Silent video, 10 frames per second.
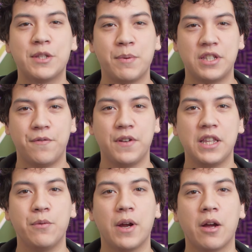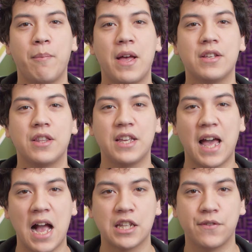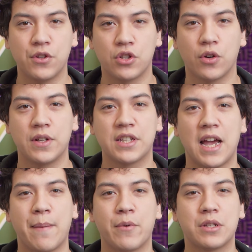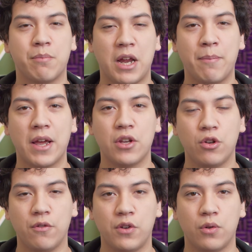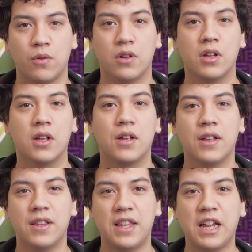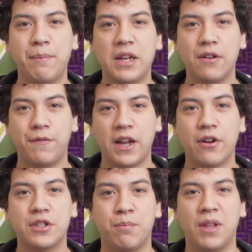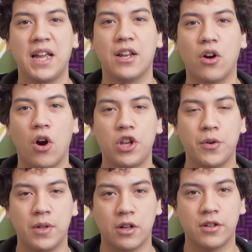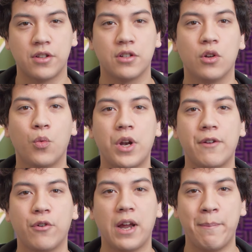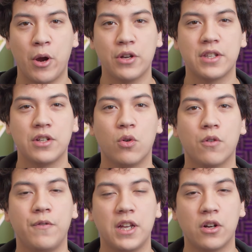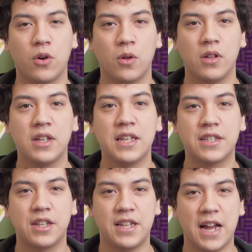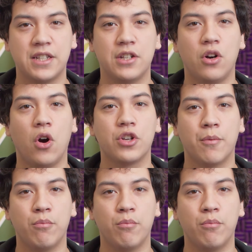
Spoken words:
specifically recommend the active deterrence cameras made by Uniview. They can be configured to play an audio alert whenever a person or vehicle is detected on your